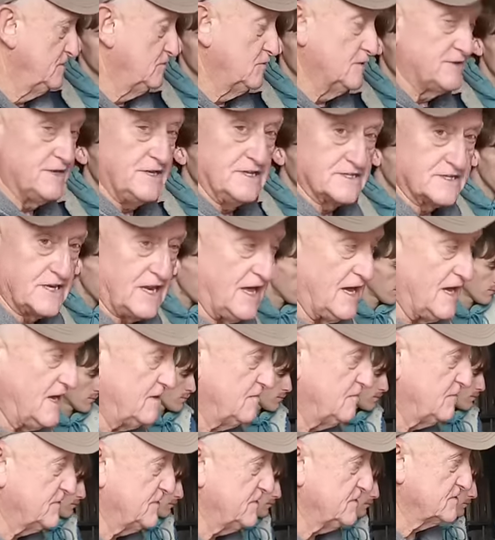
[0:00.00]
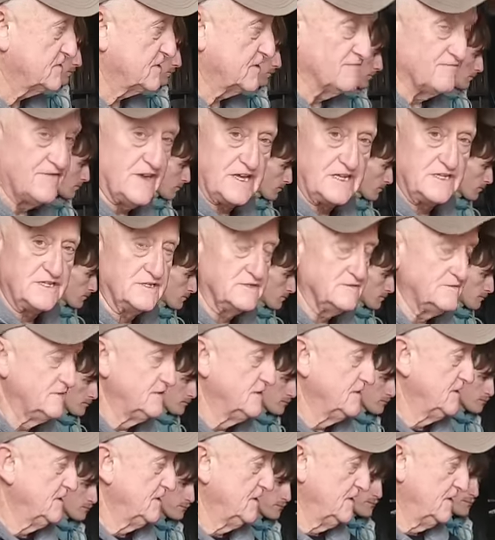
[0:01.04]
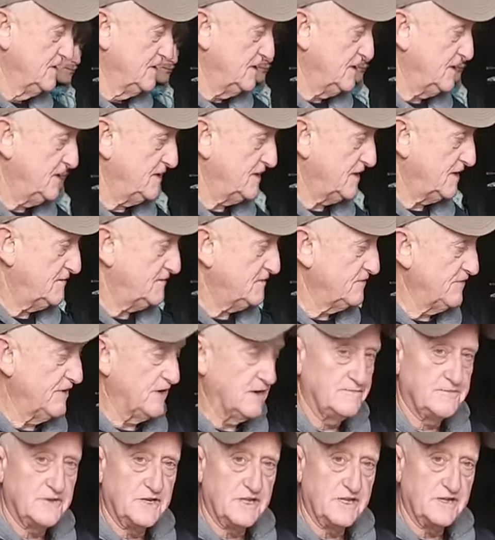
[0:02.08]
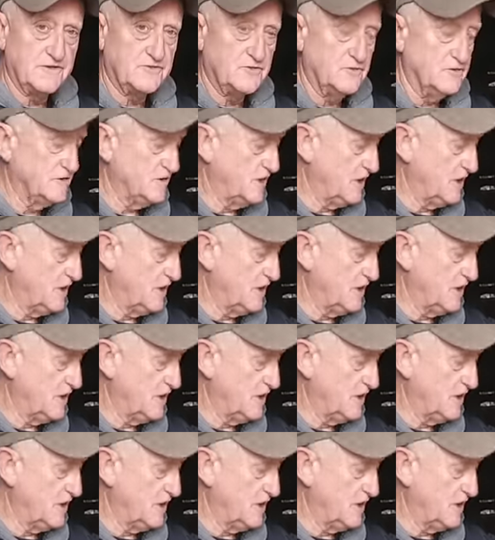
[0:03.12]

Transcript: with his life, with his confession, and I developed it into a